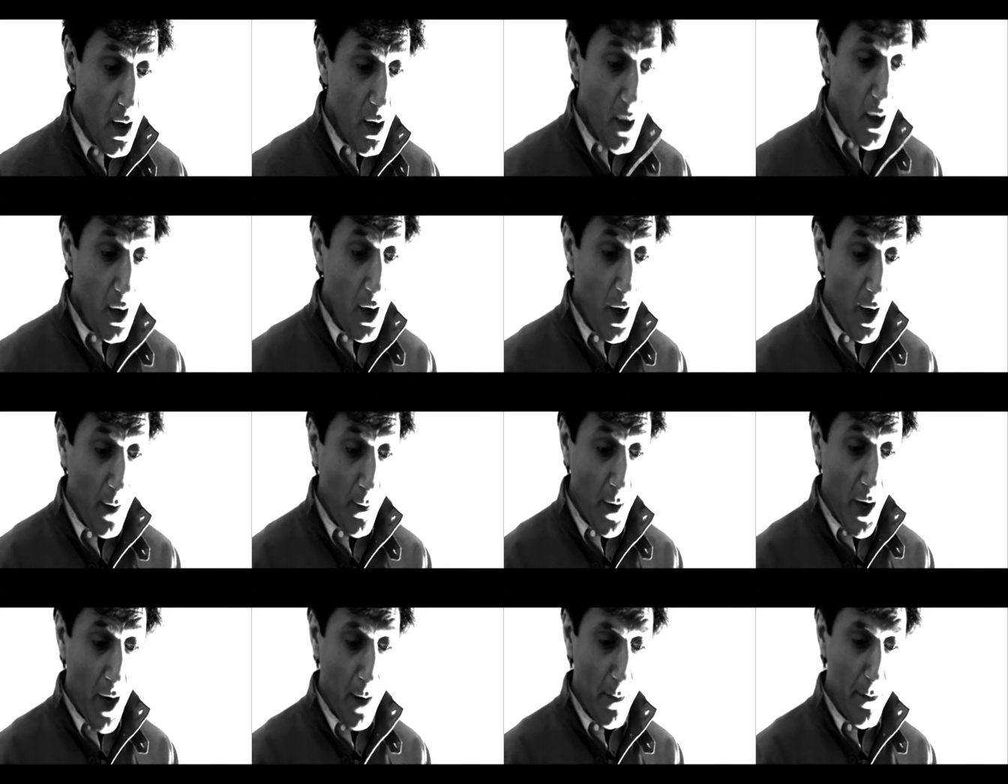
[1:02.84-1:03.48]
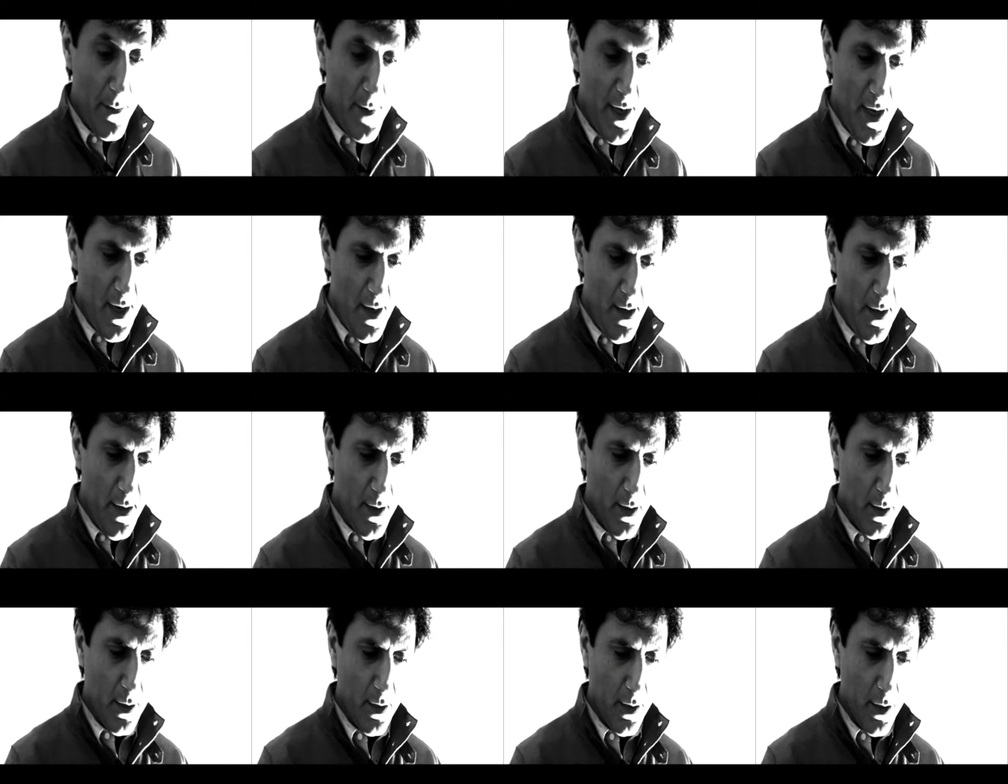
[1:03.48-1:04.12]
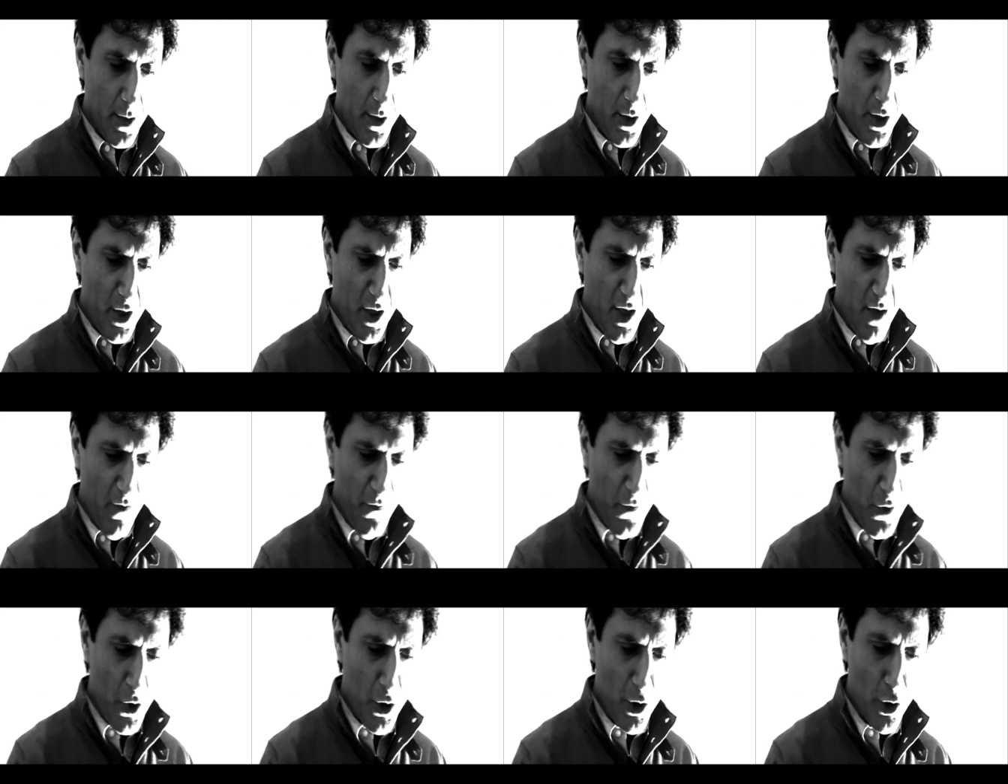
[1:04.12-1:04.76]
I'm Armenian and
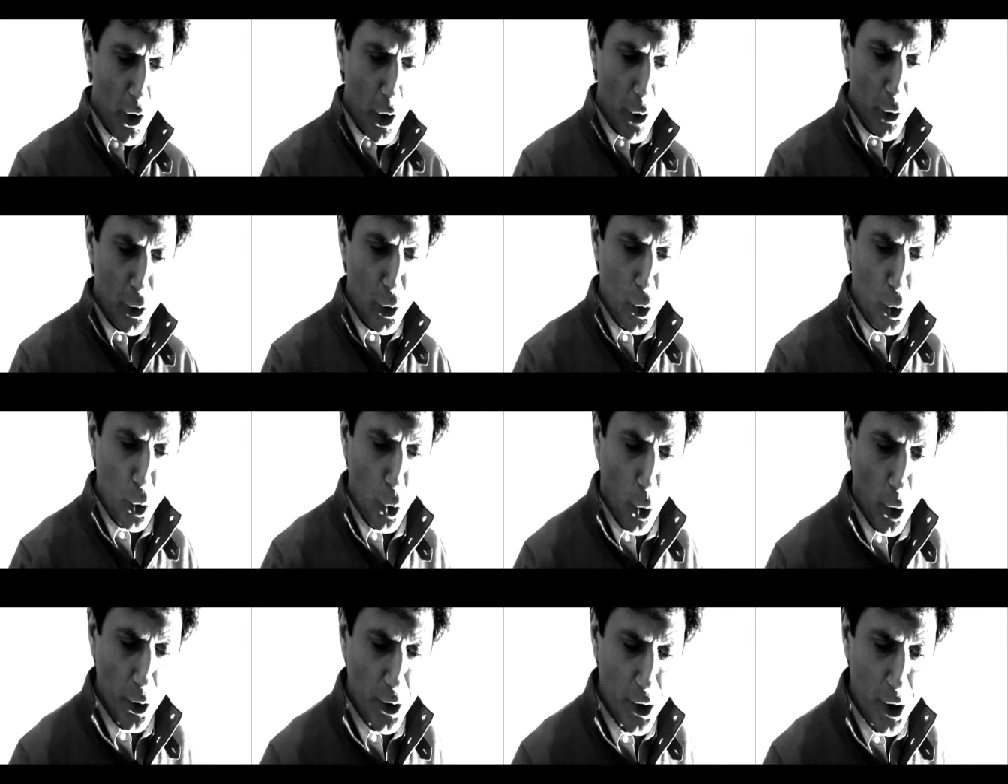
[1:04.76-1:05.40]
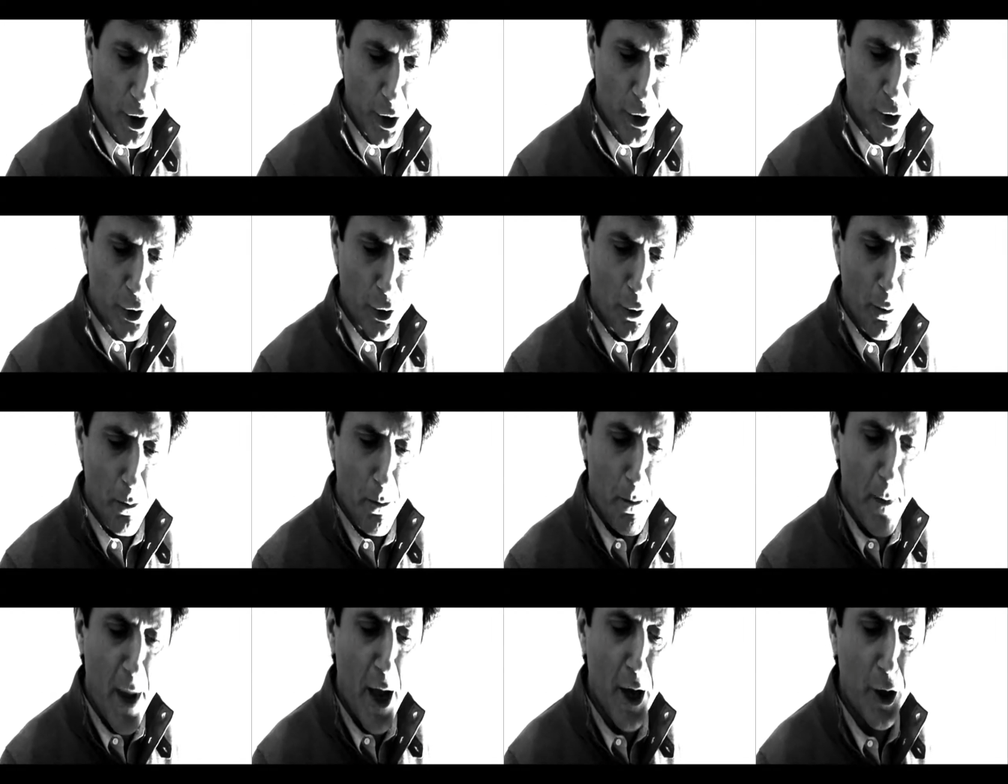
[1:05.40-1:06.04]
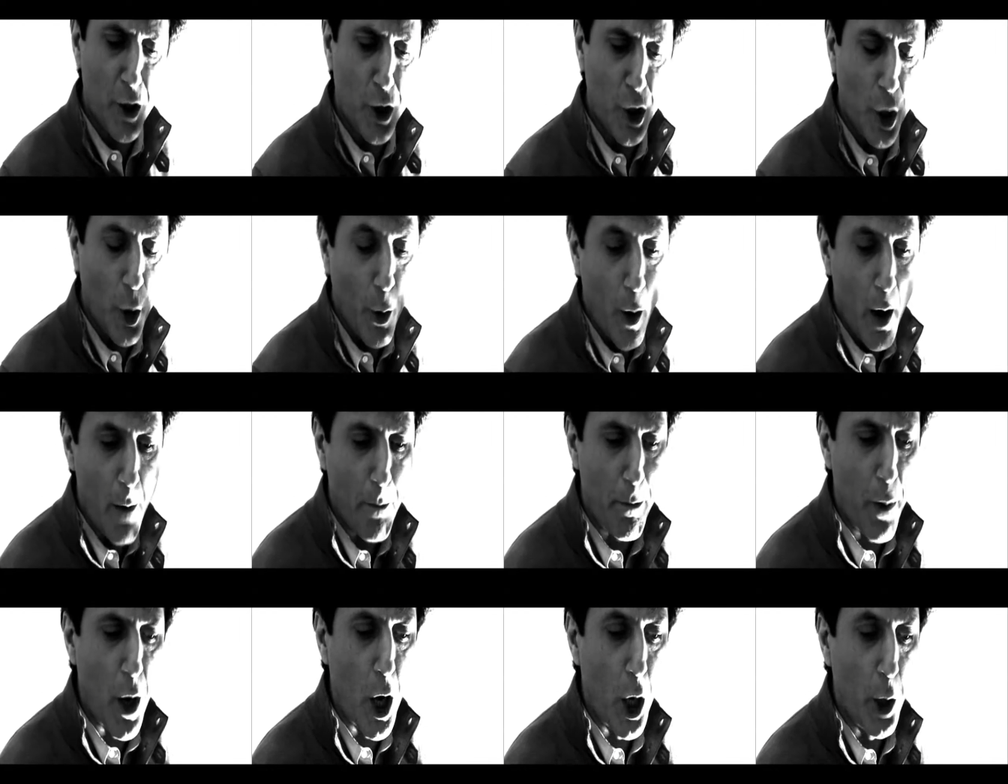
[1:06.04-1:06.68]
give you no daughter to make you
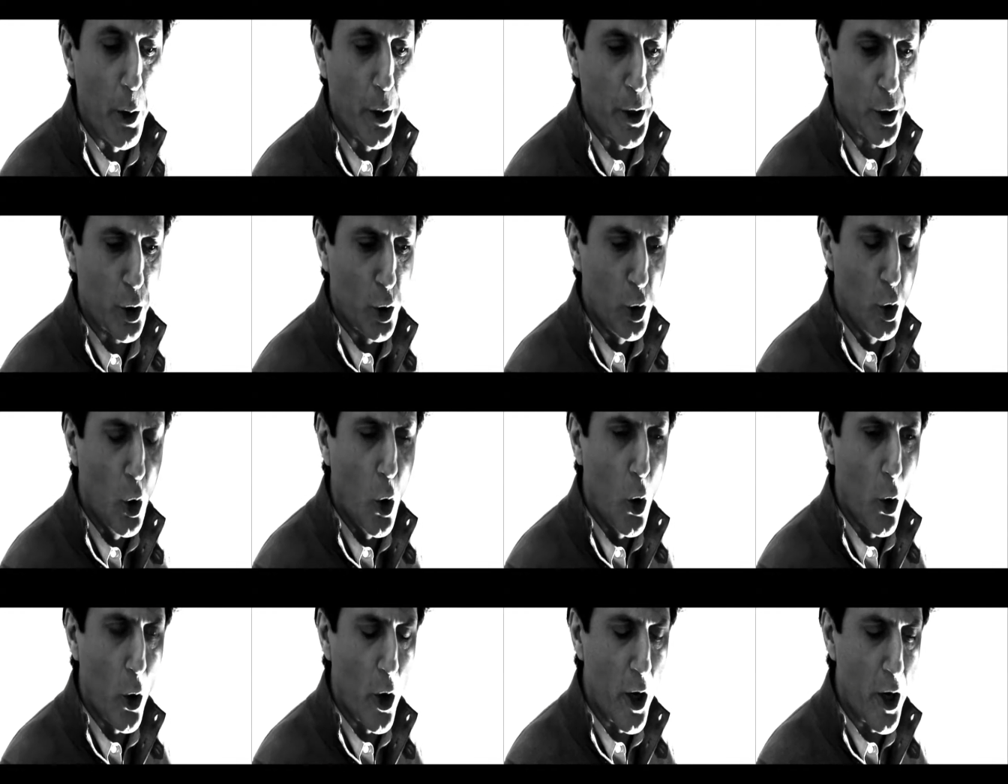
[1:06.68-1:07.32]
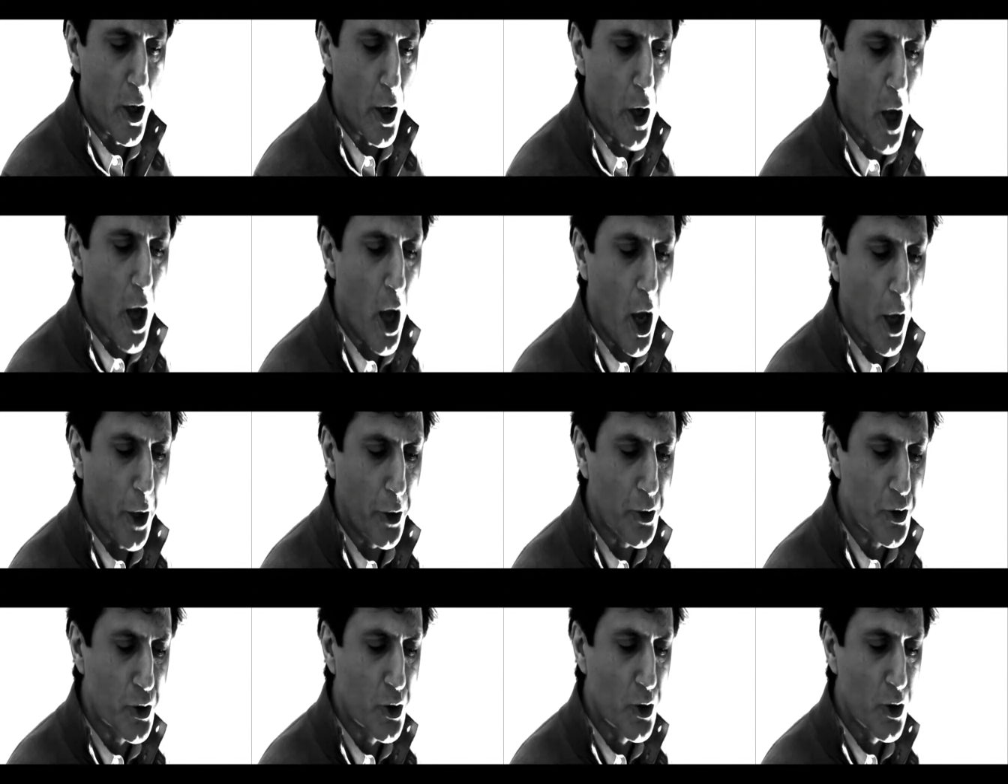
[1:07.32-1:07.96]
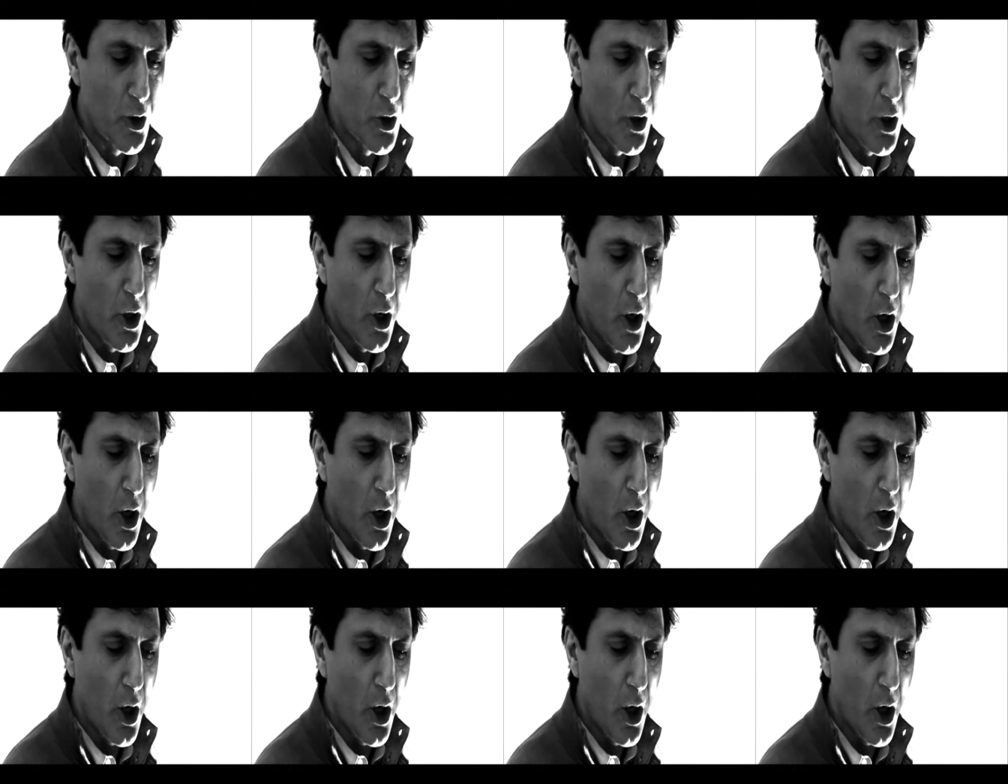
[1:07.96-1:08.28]
a poet laureate.